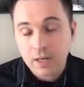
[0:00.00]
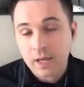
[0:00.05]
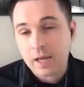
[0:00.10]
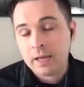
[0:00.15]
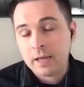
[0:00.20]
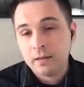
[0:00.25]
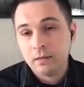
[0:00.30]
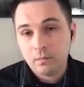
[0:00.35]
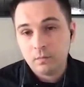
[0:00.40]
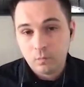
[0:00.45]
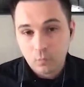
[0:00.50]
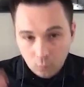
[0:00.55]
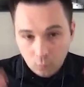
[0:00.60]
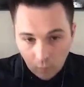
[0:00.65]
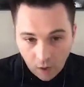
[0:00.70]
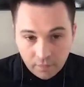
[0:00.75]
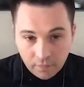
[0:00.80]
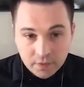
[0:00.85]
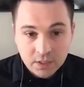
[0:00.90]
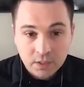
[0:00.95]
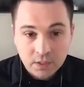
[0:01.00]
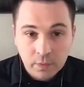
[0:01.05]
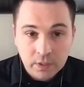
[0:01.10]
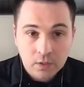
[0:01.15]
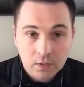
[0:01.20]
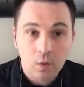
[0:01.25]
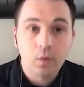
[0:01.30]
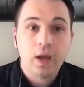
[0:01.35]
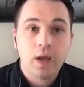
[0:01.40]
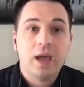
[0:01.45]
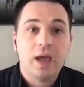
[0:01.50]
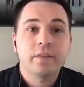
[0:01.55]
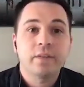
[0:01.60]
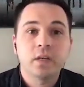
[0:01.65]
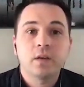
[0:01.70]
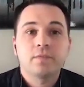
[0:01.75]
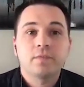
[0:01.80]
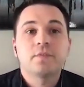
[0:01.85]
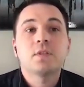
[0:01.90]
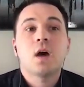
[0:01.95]
And obviously, we don't have
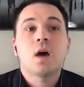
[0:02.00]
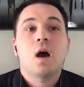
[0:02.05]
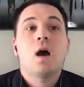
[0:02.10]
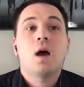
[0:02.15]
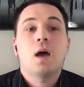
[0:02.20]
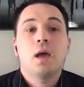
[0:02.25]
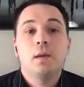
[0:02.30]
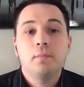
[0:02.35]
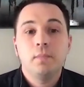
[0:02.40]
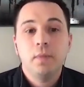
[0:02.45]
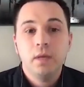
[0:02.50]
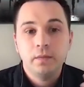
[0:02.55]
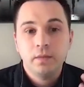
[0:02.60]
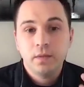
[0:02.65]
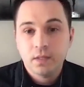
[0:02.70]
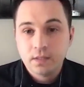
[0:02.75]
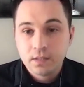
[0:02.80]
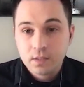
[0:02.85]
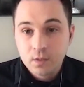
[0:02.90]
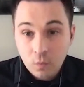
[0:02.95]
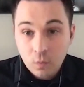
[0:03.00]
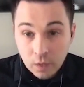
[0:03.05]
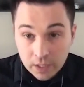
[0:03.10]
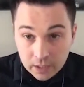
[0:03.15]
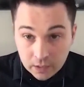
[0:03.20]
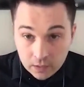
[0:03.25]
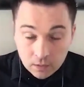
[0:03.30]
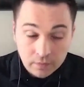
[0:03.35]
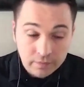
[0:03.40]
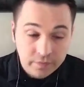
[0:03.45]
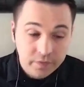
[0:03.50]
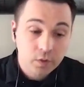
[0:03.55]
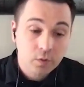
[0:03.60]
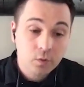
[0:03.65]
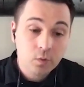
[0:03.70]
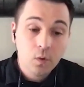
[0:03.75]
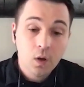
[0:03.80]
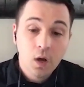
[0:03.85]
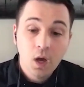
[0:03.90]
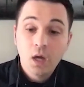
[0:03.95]
enough time in this quick
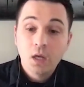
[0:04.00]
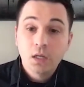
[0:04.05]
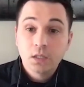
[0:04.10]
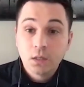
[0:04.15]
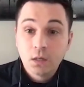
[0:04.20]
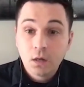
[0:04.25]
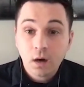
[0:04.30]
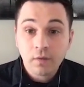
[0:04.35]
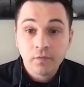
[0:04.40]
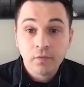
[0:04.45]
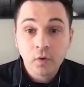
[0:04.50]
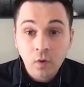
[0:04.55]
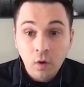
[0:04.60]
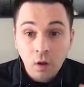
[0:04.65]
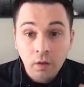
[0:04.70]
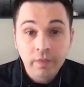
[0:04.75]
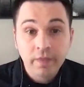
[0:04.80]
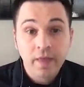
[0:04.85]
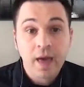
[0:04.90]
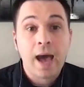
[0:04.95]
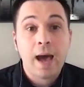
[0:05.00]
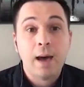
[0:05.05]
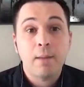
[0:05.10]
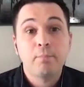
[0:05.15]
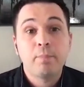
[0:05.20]
interview to cover all that.